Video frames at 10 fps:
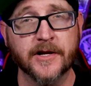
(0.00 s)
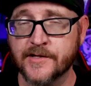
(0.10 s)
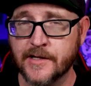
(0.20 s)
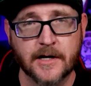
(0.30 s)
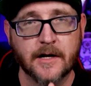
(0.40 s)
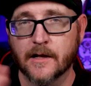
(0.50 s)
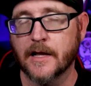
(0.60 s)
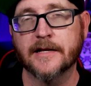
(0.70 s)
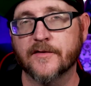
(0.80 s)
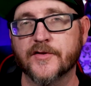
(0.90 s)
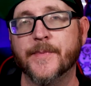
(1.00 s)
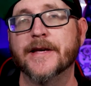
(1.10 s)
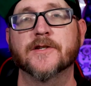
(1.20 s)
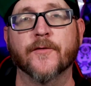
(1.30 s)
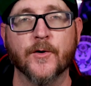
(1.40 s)
plus lots of
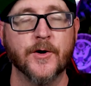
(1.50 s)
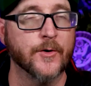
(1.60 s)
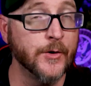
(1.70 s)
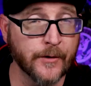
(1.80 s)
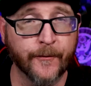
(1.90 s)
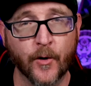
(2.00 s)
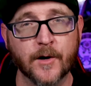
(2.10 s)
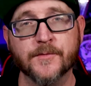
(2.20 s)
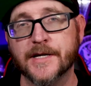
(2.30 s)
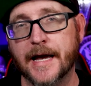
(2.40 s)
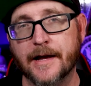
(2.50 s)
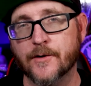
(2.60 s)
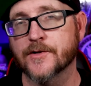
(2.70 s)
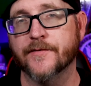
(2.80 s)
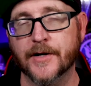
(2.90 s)
space for your uniforms
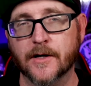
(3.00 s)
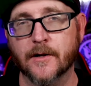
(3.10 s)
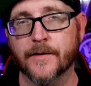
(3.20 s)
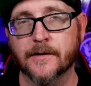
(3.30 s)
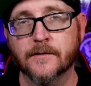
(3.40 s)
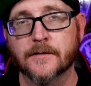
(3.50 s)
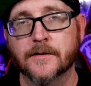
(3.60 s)
and your civilian clothing.